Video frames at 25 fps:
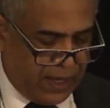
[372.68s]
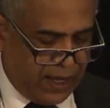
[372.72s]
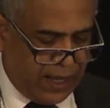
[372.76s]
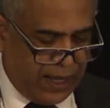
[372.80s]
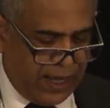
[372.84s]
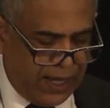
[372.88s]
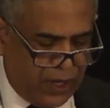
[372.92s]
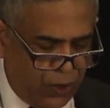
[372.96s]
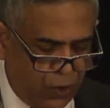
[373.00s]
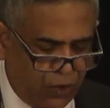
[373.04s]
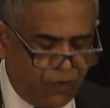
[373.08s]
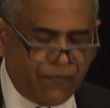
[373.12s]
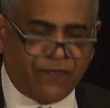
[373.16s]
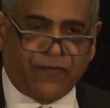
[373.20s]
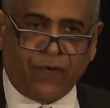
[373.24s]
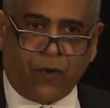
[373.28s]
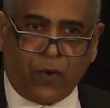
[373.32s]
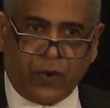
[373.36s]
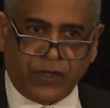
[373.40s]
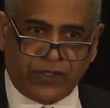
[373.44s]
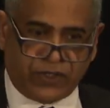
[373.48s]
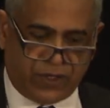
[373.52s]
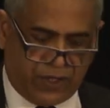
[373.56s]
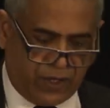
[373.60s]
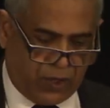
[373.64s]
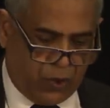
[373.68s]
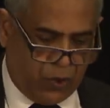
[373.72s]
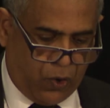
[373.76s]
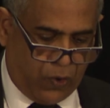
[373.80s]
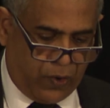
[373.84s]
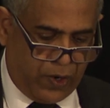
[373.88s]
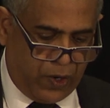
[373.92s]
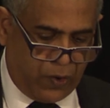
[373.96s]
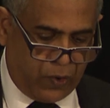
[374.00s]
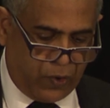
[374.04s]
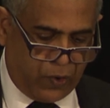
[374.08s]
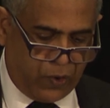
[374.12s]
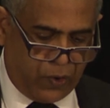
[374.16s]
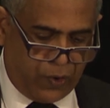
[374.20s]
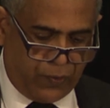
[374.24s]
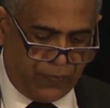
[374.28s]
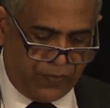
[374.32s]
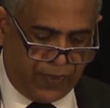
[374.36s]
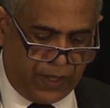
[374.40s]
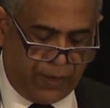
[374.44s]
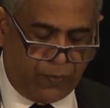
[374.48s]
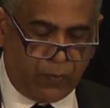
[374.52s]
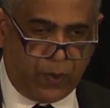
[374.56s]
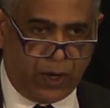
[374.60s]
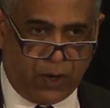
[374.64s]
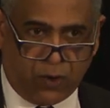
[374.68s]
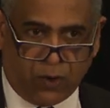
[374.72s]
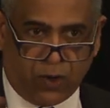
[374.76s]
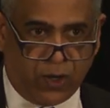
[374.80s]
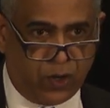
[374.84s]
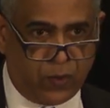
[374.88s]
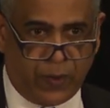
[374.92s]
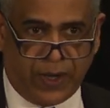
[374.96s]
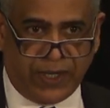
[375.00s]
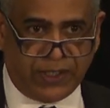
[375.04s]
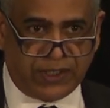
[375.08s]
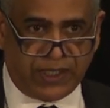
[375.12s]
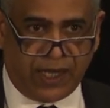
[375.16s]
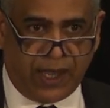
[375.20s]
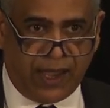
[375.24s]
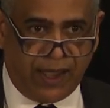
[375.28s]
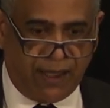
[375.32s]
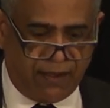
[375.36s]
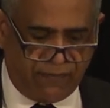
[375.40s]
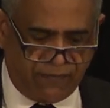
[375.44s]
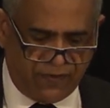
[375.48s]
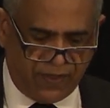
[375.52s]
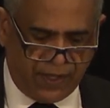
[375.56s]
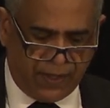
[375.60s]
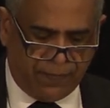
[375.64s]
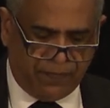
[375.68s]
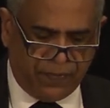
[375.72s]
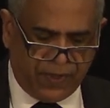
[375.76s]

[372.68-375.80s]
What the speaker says: I look forward to the korero that we are all going to have,